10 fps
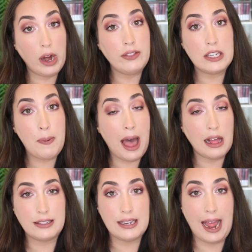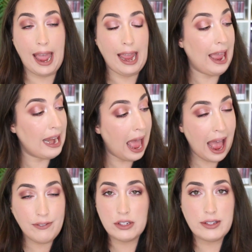wearing this palette today and I
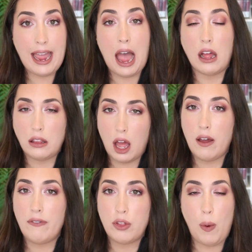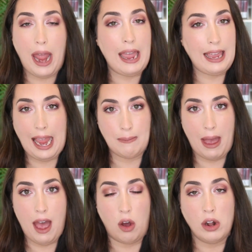have to say I love the way it came
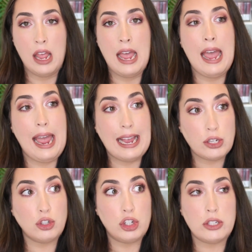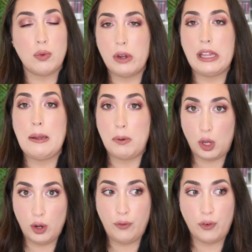out. It's just a really
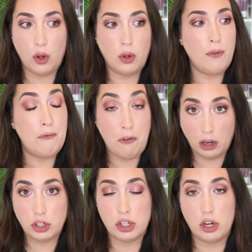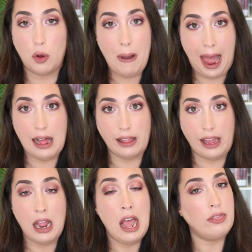beautiful functional
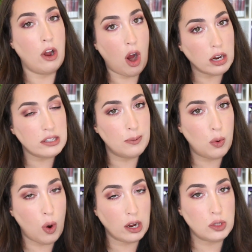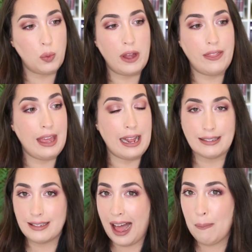palette. There are some quirks with it.
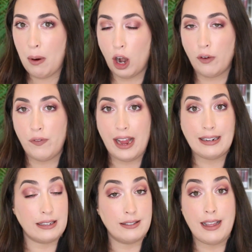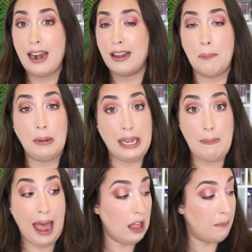It's not perfect. It's not a
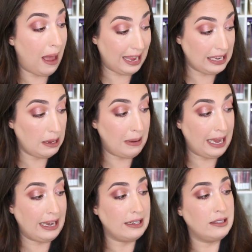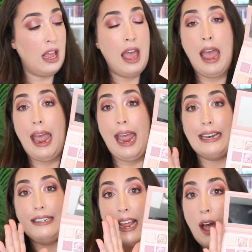complete palette by any means.
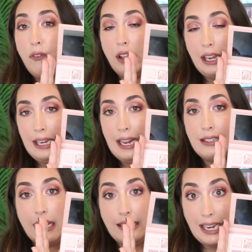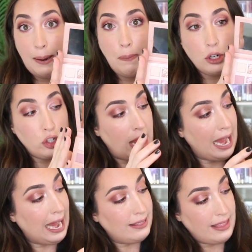It definitely needs a deeper
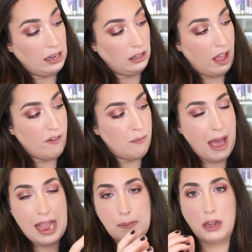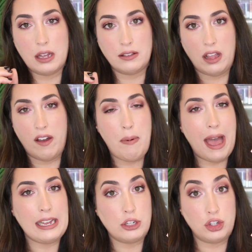shade than Love Bite because Love
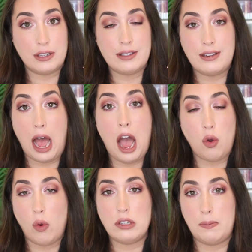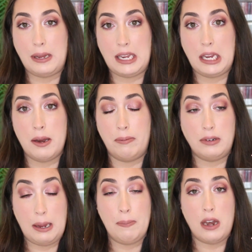Bite is just not going to be deep,
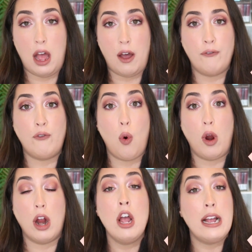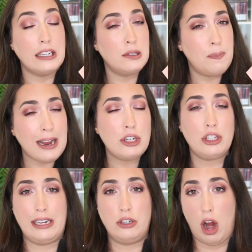deep enough for
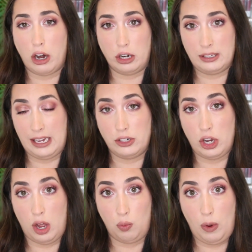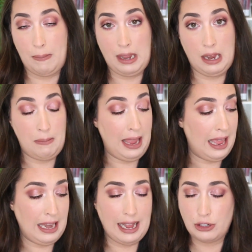especially darker skin tone women and
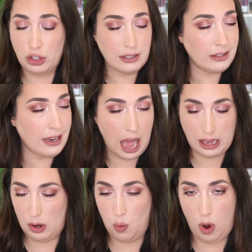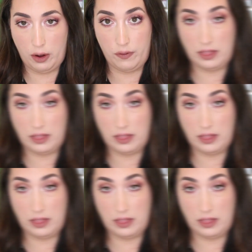men. It's just not going to work